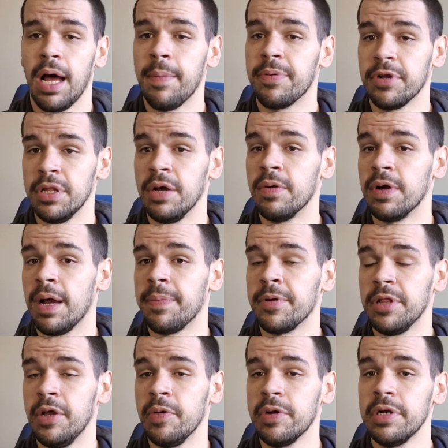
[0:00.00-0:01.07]
upper,
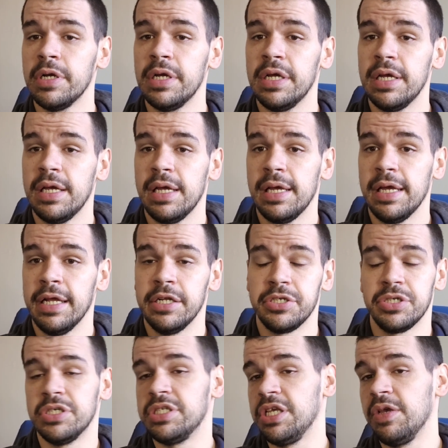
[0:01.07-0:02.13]
lower. It
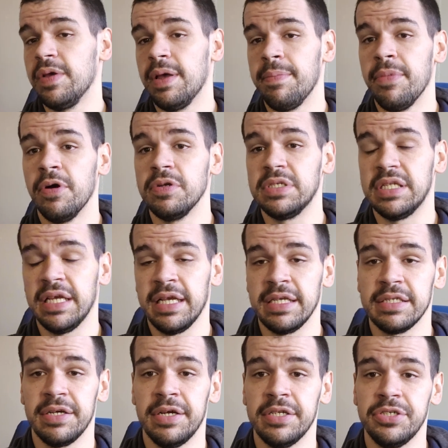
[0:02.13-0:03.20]
ensures that you hit most
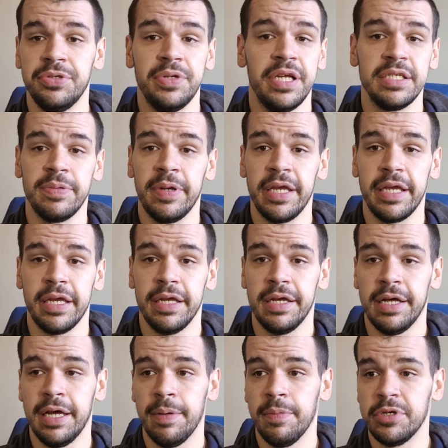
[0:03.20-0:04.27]
things on 2 days a week,
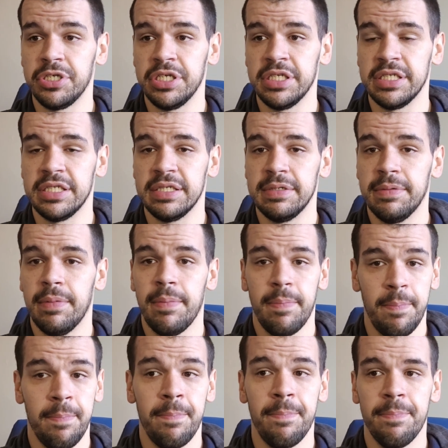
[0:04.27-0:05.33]
which is
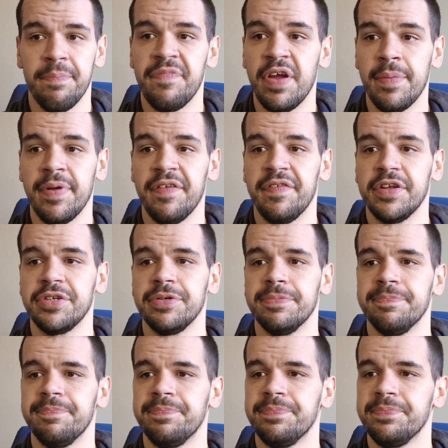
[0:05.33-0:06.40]
very beneficial.